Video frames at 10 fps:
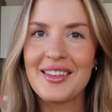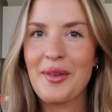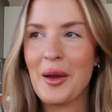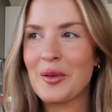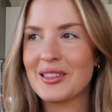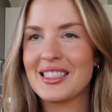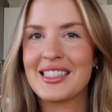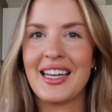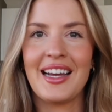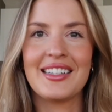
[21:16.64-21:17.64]
My oldest
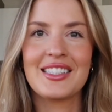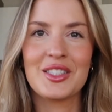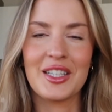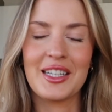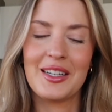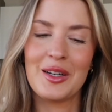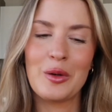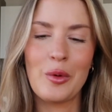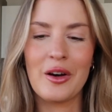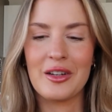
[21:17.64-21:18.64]
cat is drinking her
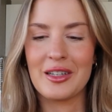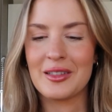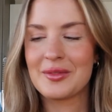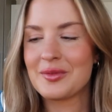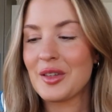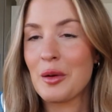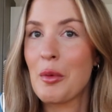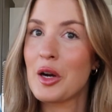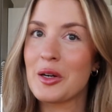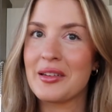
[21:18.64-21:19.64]
water. Her
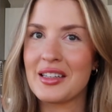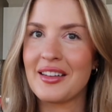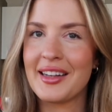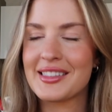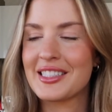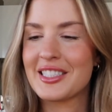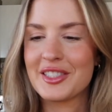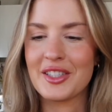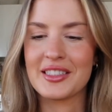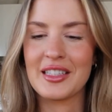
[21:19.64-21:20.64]
margarita glass that she
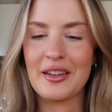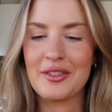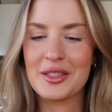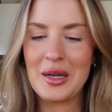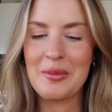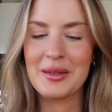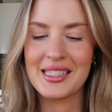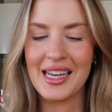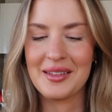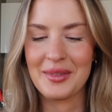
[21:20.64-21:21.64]
drinks out of is right
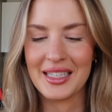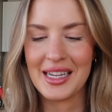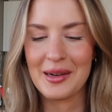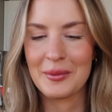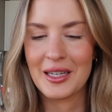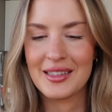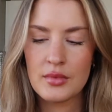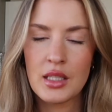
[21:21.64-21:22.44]
beside my camera.